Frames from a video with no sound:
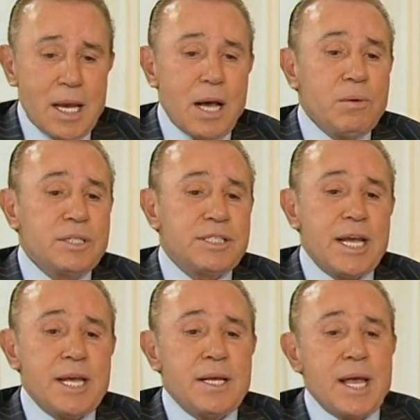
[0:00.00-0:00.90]
I would
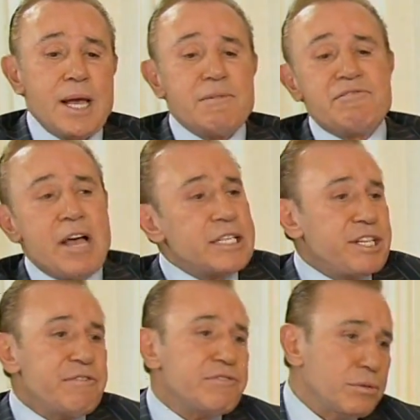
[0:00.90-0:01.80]
say
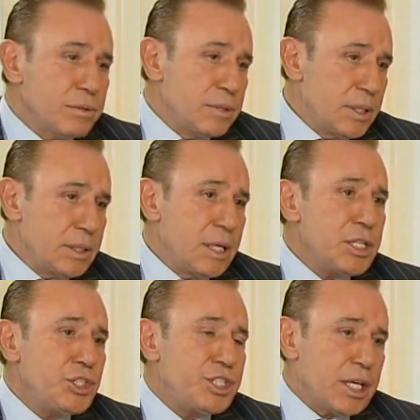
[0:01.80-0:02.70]
fatty food
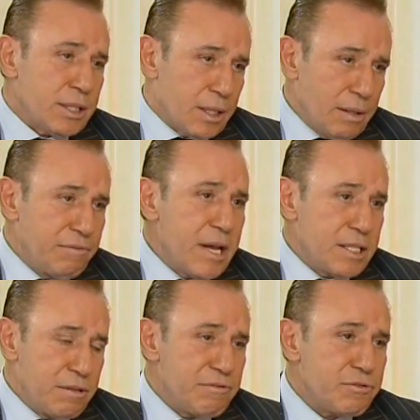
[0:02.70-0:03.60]
in general,
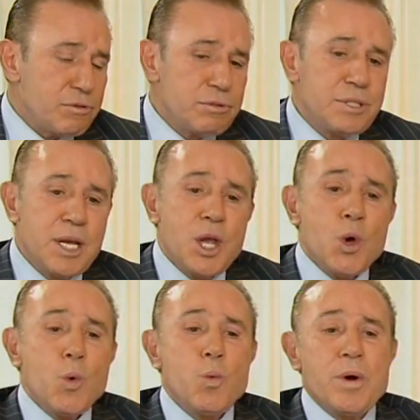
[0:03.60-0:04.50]
fatty food
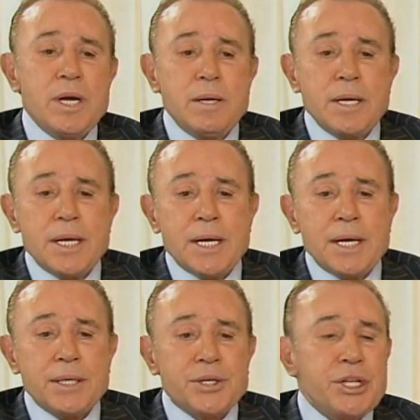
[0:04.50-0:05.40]
will
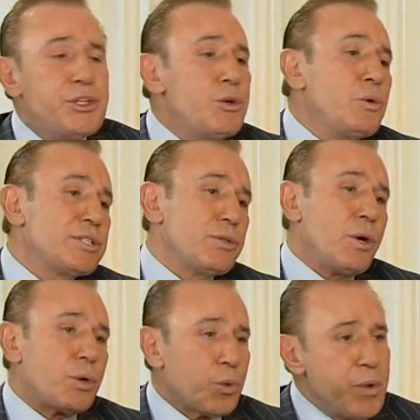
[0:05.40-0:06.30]
uh, reduce
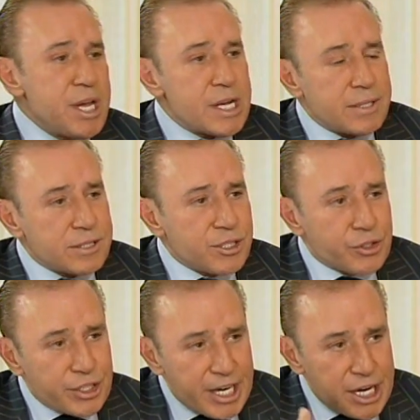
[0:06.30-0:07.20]
or weaken the
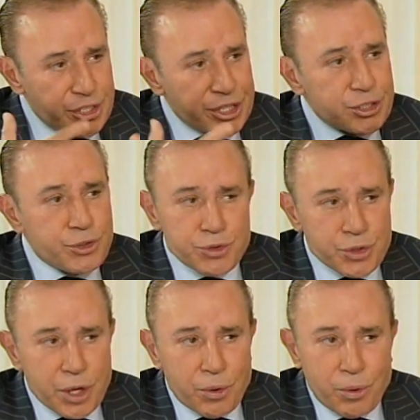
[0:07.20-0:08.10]
circulation to
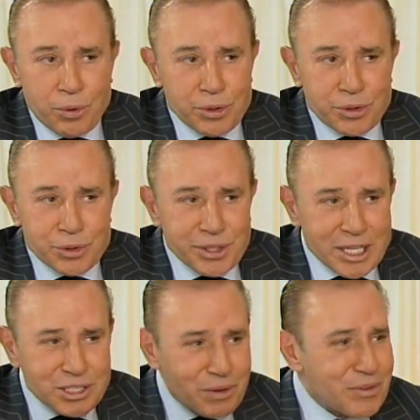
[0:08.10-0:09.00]
the all
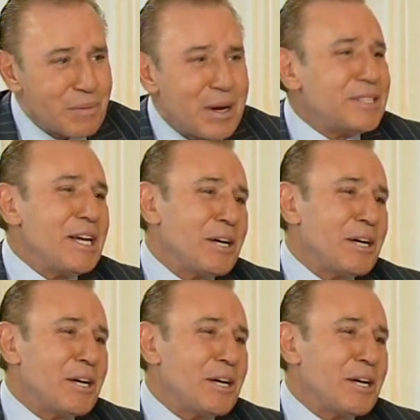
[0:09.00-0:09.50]
organs of the body,